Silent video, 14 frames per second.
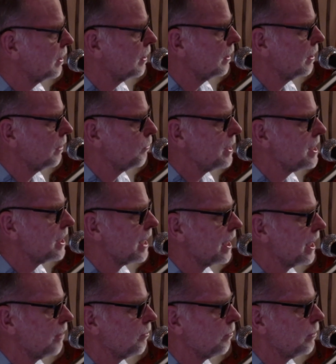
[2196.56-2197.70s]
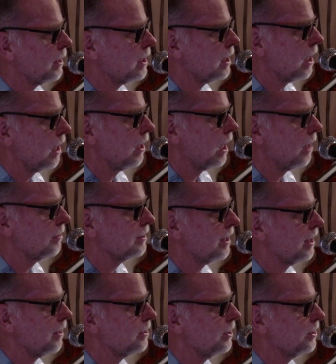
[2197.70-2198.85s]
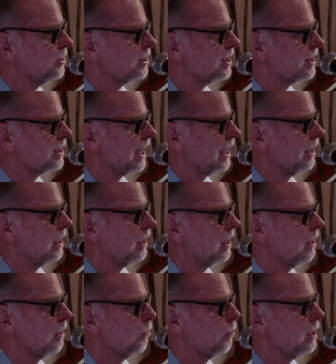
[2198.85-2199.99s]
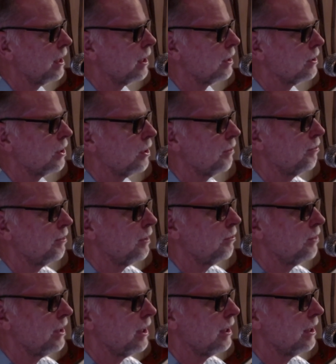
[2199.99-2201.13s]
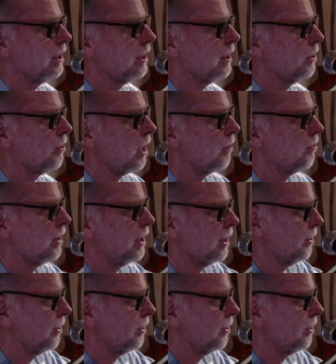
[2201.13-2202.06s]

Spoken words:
when you go, I used to say, when you turn 50, you're over the hill.